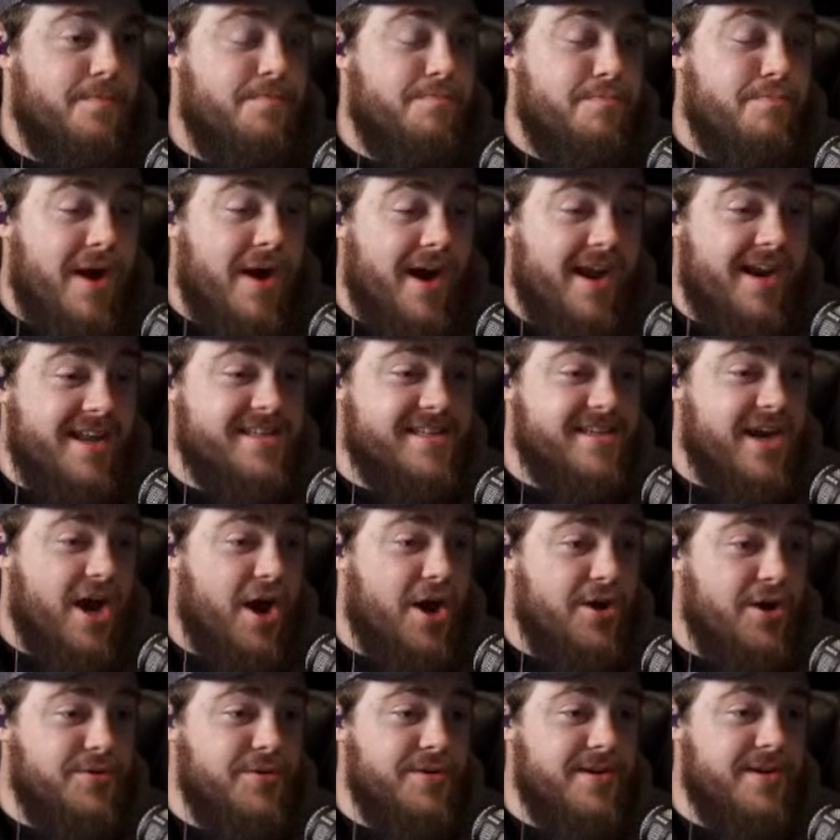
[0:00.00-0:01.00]
But it's
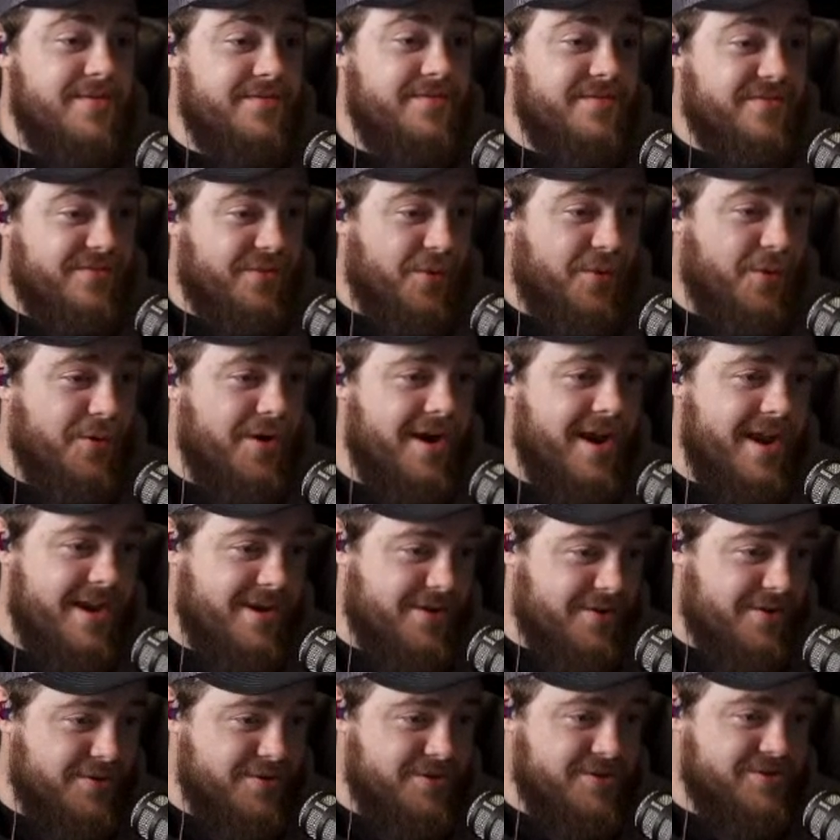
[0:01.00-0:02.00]
104
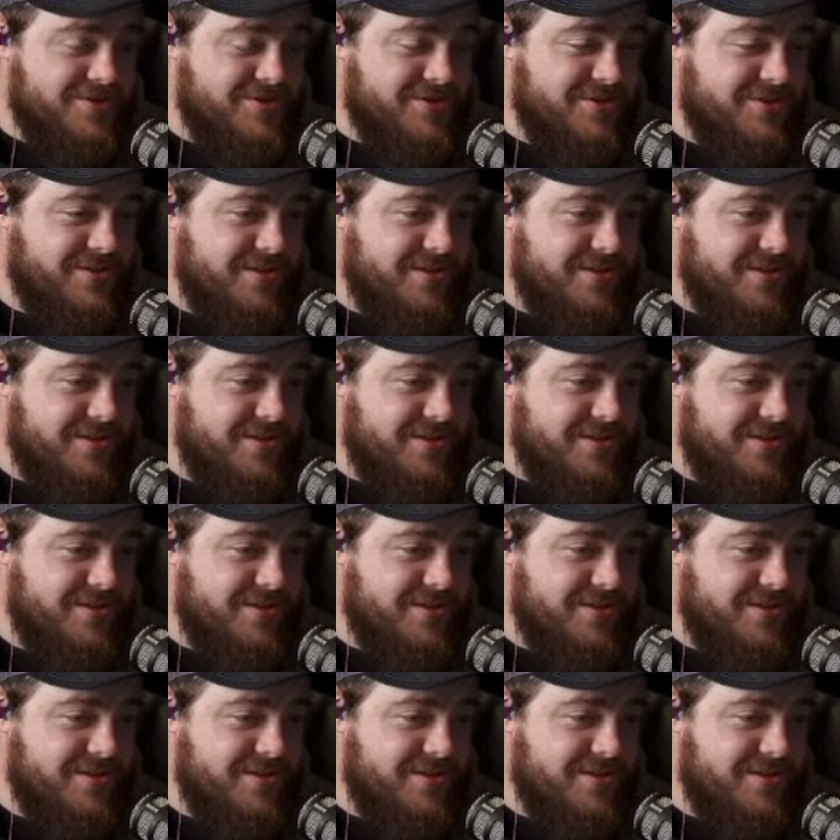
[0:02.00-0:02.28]
acres.